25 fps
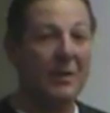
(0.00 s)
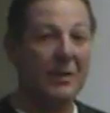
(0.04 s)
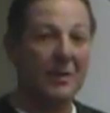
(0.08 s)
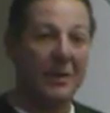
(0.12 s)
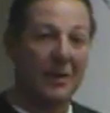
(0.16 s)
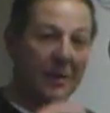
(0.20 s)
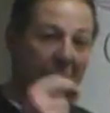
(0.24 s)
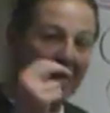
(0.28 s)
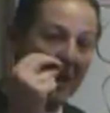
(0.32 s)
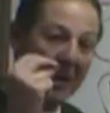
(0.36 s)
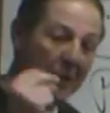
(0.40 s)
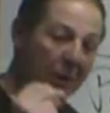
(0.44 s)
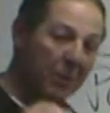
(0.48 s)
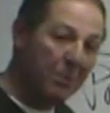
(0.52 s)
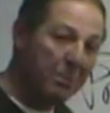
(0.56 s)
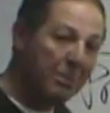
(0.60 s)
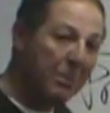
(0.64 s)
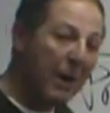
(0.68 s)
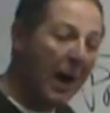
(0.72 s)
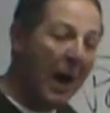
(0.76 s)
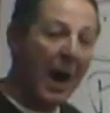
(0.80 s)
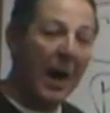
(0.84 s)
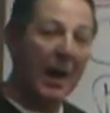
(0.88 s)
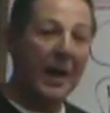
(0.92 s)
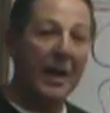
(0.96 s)
is the day you
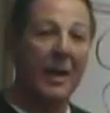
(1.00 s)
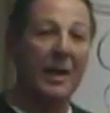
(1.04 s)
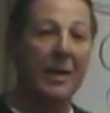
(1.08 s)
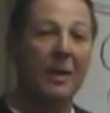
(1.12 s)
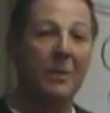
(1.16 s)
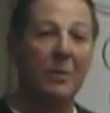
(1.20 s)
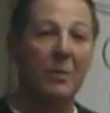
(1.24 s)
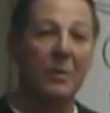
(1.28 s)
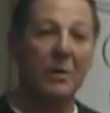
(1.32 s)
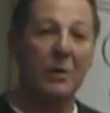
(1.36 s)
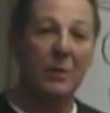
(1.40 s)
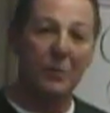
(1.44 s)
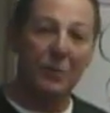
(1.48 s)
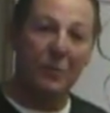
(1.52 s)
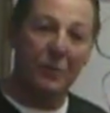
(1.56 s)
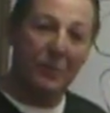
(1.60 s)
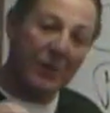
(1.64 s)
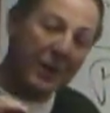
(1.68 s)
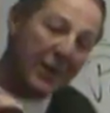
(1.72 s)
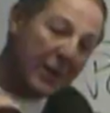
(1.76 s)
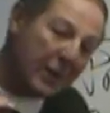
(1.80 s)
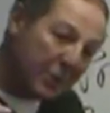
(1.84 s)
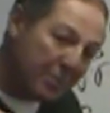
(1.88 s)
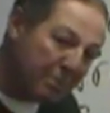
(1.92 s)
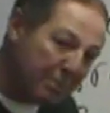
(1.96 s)
buy it, when you
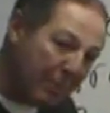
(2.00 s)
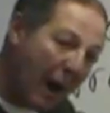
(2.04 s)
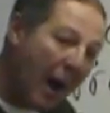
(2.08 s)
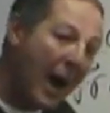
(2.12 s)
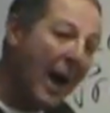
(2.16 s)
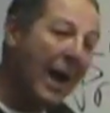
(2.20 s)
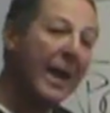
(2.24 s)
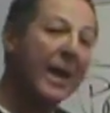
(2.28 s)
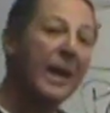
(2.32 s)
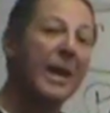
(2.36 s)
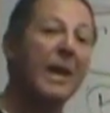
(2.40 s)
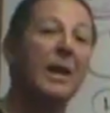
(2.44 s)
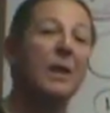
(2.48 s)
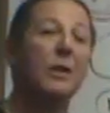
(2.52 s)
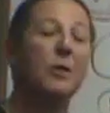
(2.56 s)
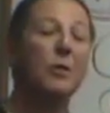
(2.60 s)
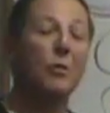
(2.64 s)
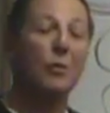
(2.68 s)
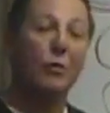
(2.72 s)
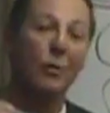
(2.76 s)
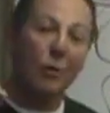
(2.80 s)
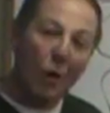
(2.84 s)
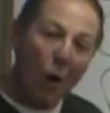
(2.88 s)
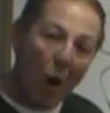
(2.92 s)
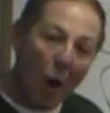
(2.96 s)
finish buying it, you
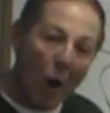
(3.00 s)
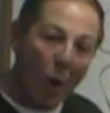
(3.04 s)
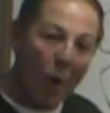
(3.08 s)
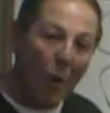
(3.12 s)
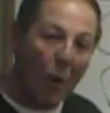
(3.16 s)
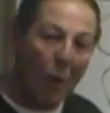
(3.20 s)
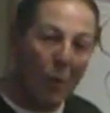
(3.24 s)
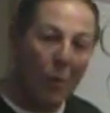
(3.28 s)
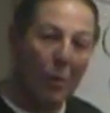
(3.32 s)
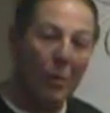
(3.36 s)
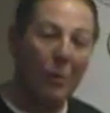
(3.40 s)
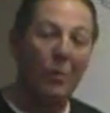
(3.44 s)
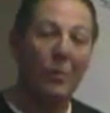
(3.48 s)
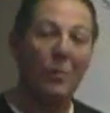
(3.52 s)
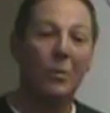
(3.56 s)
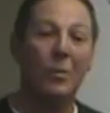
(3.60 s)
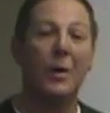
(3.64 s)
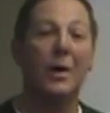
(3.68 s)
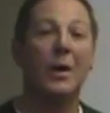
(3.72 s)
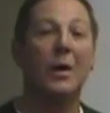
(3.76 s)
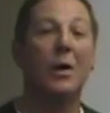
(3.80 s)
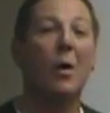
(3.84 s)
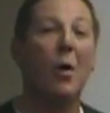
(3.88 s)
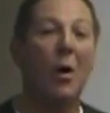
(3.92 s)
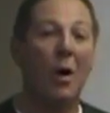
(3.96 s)
know
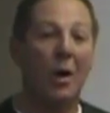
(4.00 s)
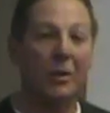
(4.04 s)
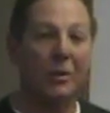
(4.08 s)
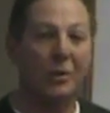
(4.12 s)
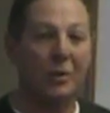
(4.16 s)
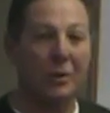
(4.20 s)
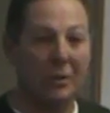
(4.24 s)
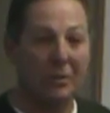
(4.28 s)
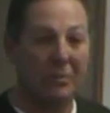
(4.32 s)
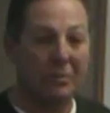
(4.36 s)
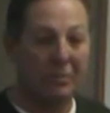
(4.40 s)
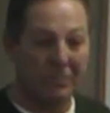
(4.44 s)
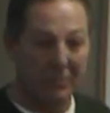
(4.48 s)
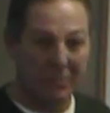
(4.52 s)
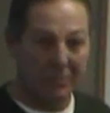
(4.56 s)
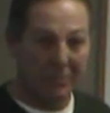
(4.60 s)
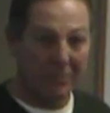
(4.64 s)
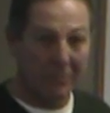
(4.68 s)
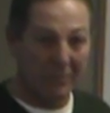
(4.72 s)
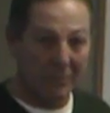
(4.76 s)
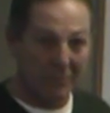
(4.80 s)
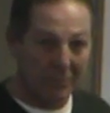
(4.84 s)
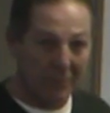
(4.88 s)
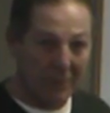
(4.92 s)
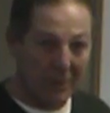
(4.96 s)
what it cost you.
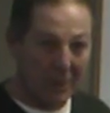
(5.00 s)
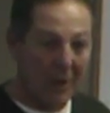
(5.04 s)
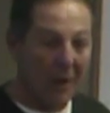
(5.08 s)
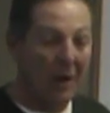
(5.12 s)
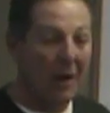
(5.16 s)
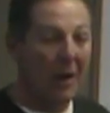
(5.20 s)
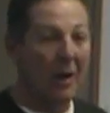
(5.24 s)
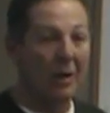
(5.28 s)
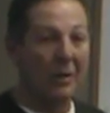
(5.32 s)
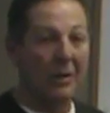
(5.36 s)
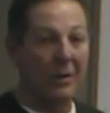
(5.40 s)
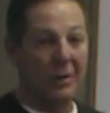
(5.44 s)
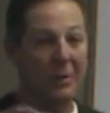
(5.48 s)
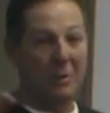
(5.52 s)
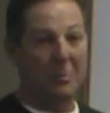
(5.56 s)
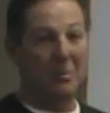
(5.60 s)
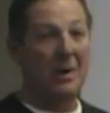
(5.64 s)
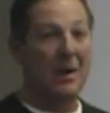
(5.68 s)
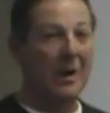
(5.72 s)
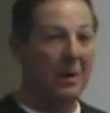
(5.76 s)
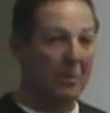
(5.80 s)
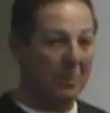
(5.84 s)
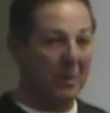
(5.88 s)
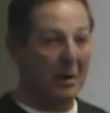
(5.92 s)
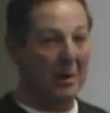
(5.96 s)
Unless you
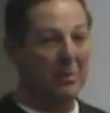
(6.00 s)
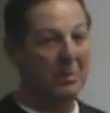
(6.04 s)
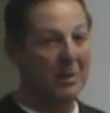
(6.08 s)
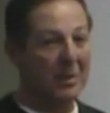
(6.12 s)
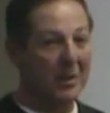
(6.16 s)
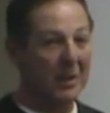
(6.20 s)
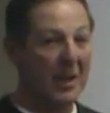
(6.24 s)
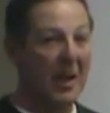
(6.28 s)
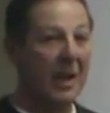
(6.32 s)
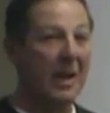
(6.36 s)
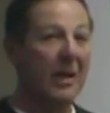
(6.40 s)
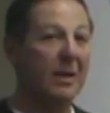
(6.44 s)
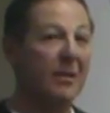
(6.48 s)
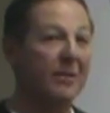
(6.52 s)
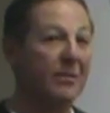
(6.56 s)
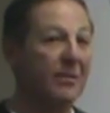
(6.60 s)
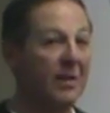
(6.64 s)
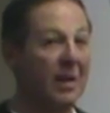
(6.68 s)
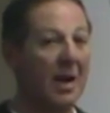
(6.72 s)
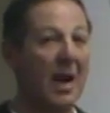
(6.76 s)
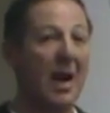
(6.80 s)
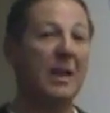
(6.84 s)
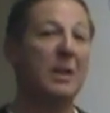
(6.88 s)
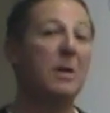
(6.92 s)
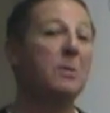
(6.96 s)
made a big mistake and
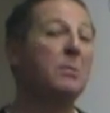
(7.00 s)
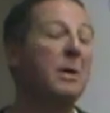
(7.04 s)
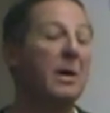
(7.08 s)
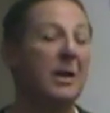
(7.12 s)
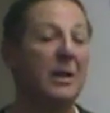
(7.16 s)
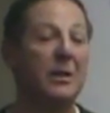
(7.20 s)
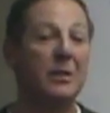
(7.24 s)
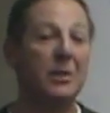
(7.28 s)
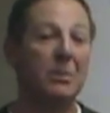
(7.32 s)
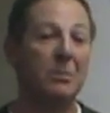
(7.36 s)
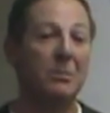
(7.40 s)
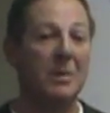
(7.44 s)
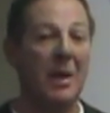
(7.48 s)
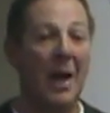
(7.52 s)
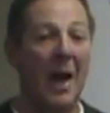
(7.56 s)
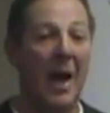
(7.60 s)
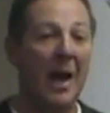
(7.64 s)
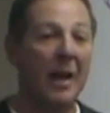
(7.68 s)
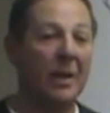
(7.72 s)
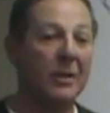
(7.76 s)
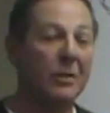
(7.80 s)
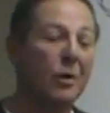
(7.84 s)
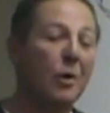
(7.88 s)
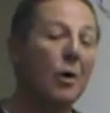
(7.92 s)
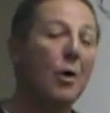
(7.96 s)
forgot to pay some
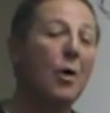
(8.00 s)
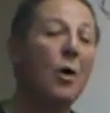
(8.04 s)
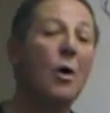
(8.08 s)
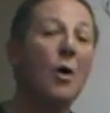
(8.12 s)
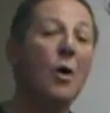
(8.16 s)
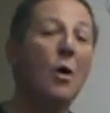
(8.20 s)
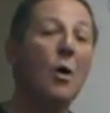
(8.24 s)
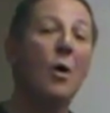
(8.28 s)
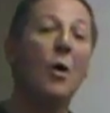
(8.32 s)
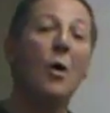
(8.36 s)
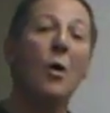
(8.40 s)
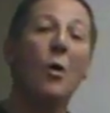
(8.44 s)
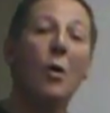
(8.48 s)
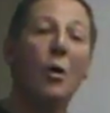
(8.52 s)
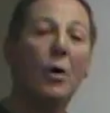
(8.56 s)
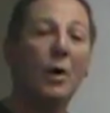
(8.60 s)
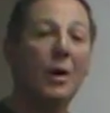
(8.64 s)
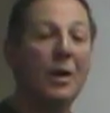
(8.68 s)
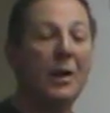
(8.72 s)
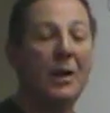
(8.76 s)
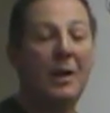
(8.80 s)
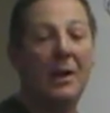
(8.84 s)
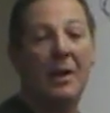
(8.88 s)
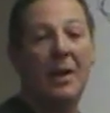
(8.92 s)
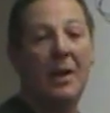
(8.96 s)
tax, or
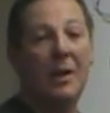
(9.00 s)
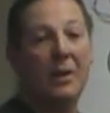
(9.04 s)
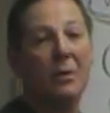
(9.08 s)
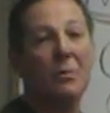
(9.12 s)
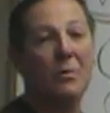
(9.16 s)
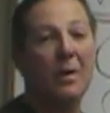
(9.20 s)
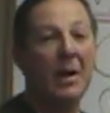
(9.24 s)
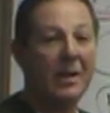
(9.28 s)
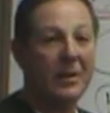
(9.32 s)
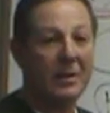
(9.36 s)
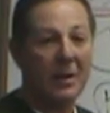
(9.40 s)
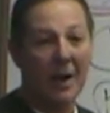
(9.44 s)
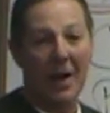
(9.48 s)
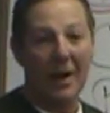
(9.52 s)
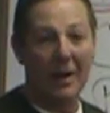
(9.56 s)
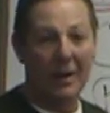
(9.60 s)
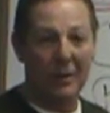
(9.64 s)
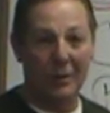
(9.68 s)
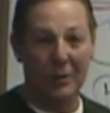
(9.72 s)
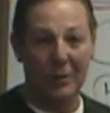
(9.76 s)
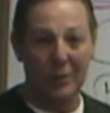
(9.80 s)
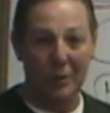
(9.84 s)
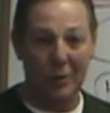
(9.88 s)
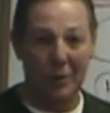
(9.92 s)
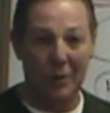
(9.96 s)
you didn't get the right title
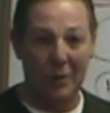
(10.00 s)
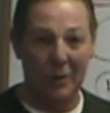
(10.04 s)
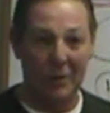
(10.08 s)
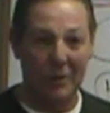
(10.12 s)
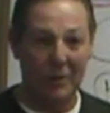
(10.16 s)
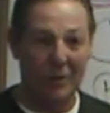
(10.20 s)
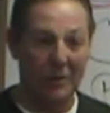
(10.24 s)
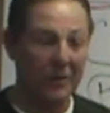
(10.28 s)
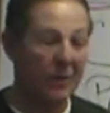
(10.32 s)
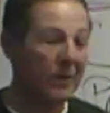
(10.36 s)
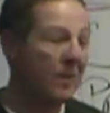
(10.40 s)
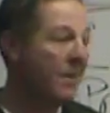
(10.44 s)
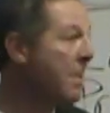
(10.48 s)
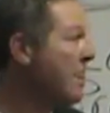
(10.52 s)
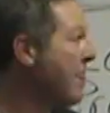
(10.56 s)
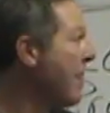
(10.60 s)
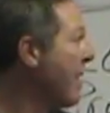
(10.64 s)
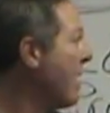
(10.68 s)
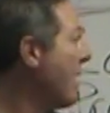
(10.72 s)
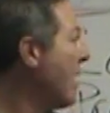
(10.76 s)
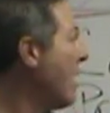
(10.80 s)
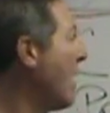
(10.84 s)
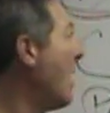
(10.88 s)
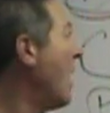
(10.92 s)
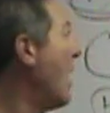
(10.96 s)
insurance.
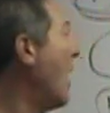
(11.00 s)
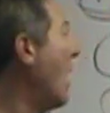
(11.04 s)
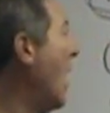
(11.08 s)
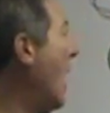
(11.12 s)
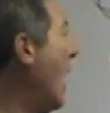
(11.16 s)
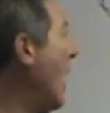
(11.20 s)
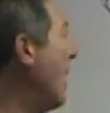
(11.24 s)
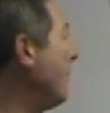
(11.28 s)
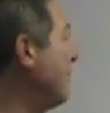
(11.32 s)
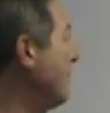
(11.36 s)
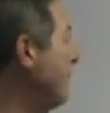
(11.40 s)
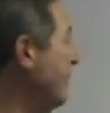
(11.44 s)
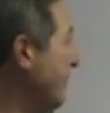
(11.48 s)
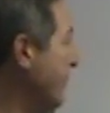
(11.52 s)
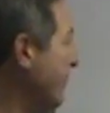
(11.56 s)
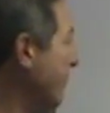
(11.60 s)
But